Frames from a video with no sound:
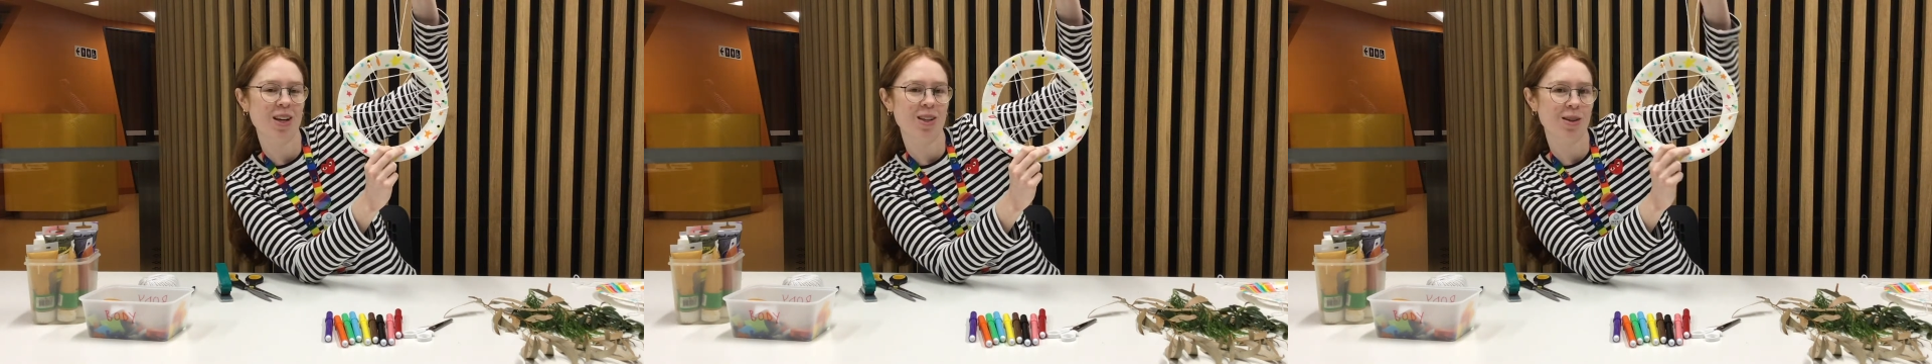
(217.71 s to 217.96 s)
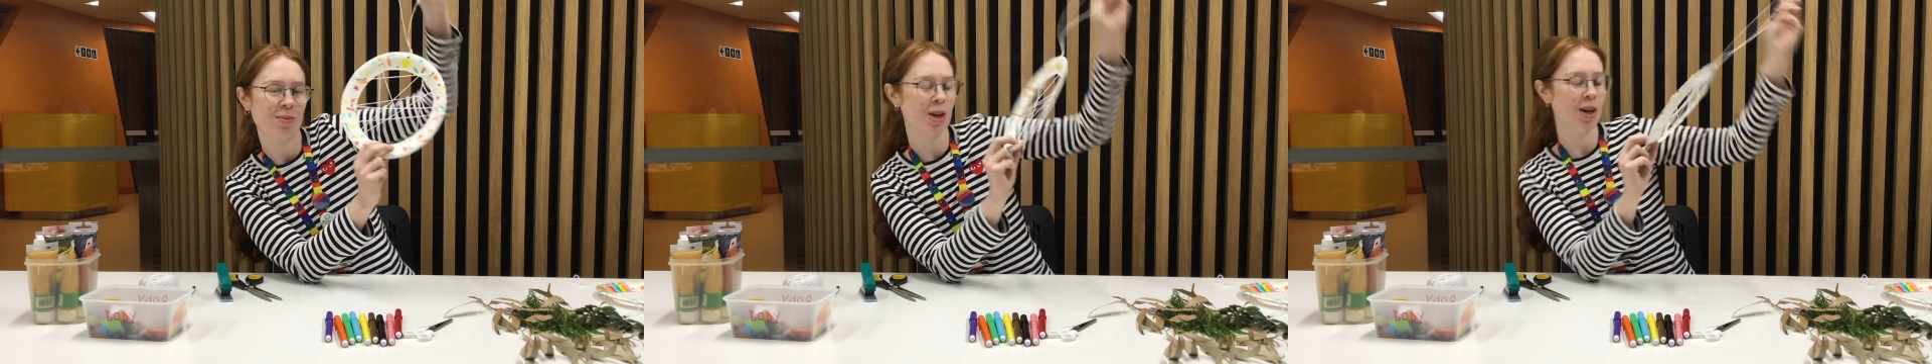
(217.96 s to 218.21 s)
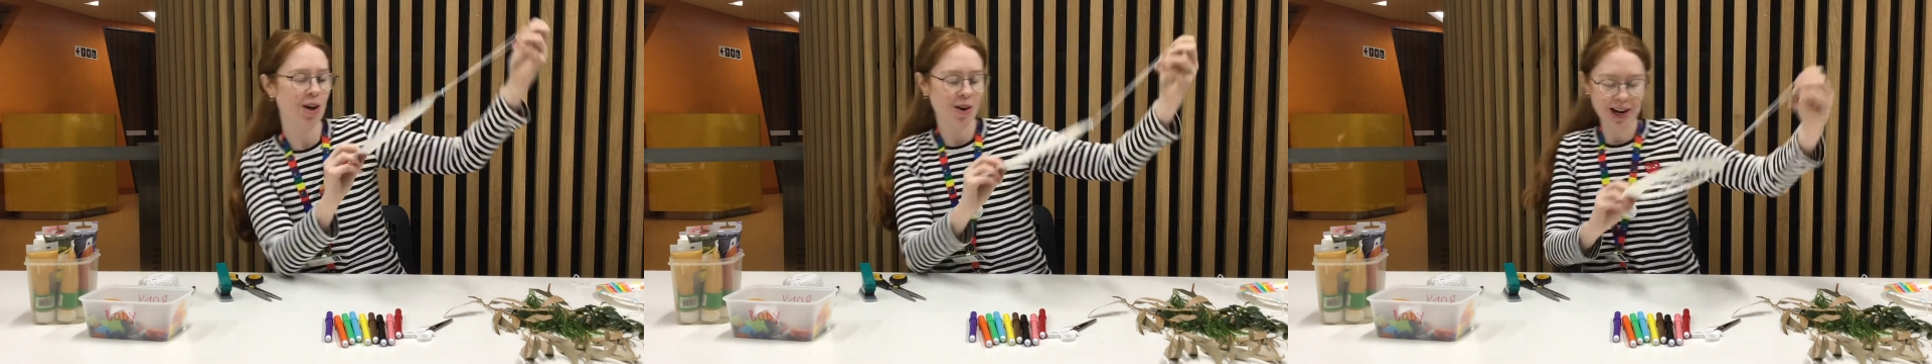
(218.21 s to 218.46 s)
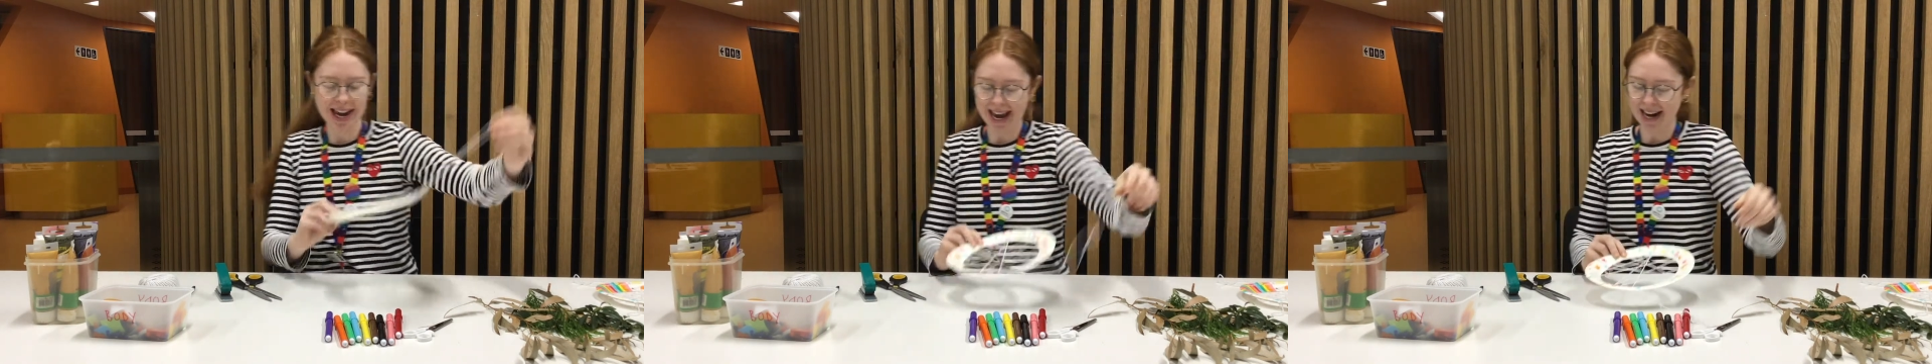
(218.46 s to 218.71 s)
So I'm going to go
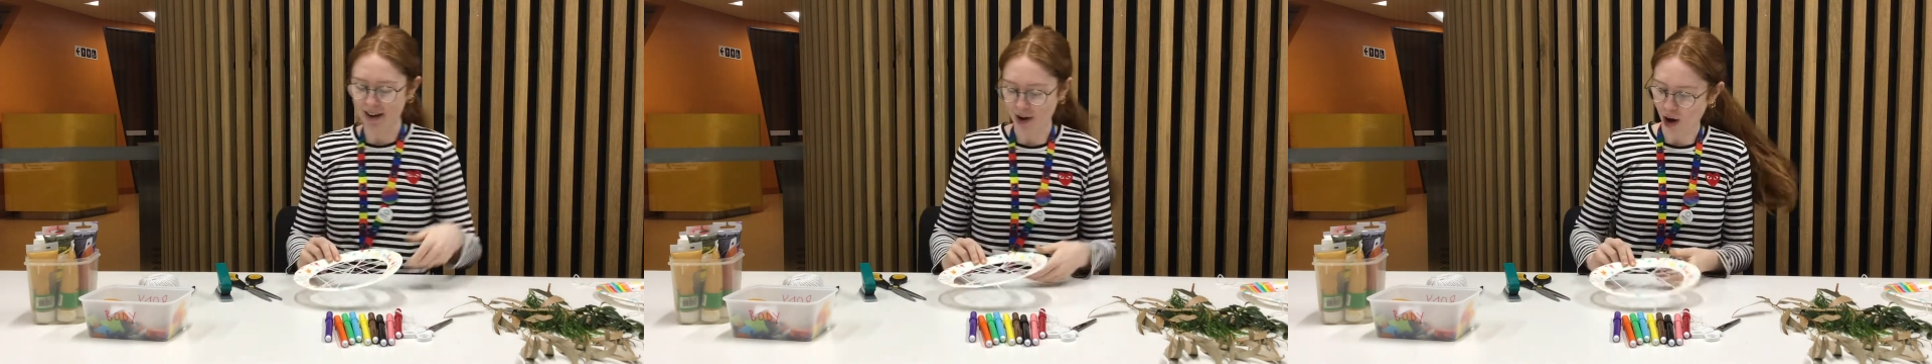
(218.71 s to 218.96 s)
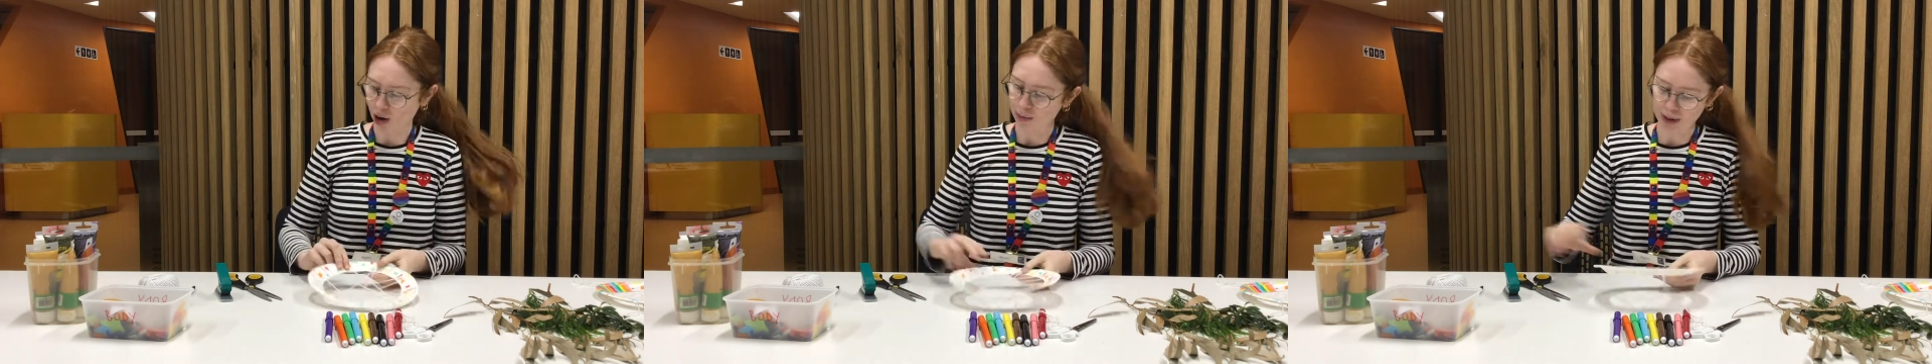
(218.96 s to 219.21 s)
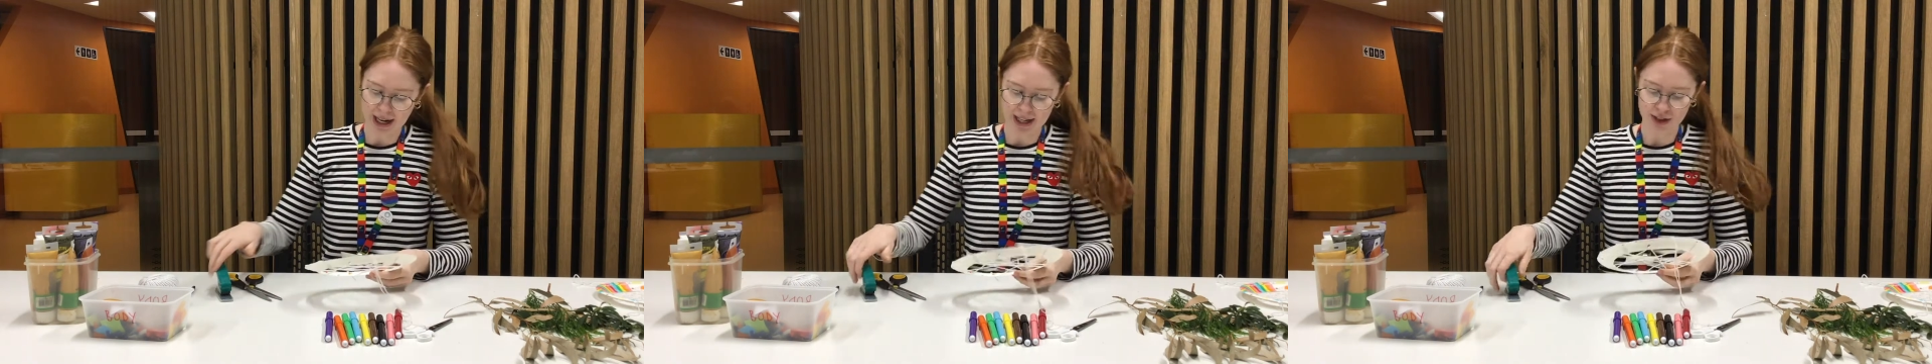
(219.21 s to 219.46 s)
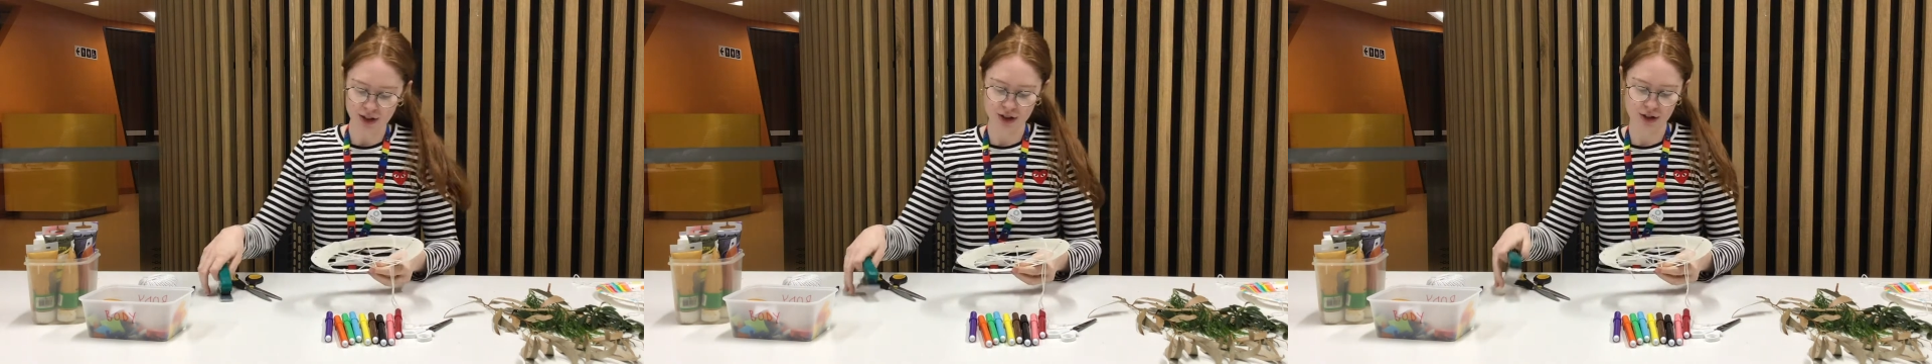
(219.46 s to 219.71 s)
ahead and hole
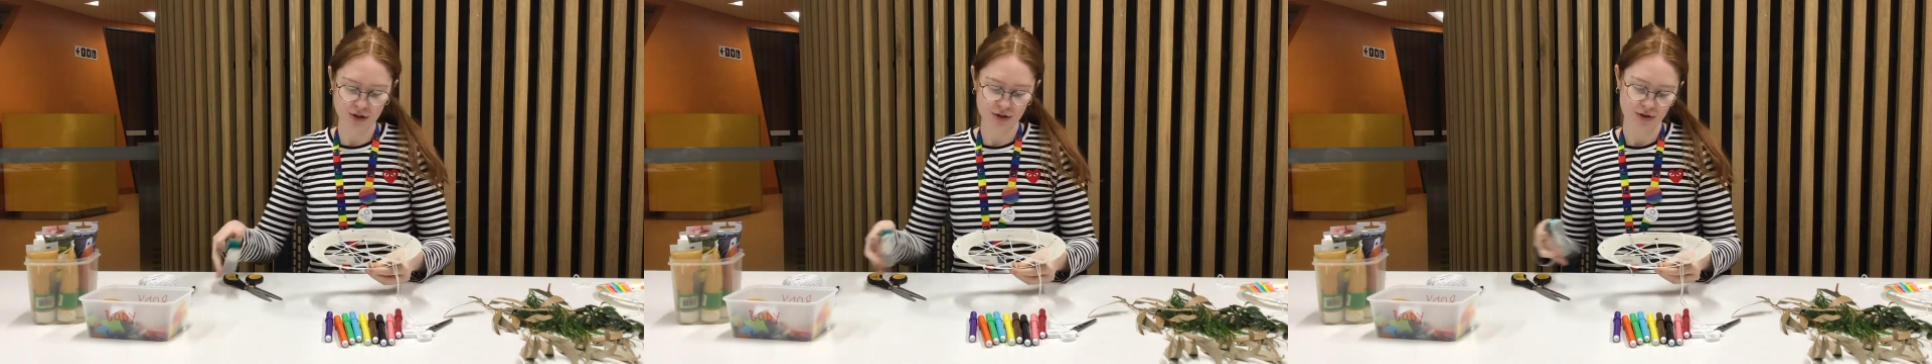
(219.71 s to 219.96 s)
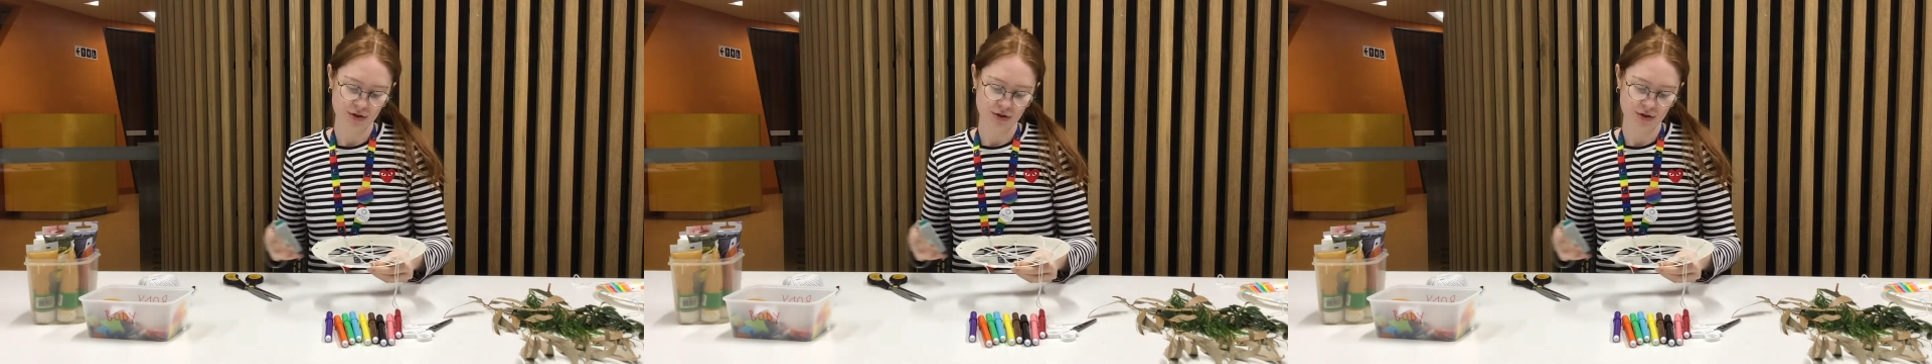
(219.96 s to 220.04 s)
punch,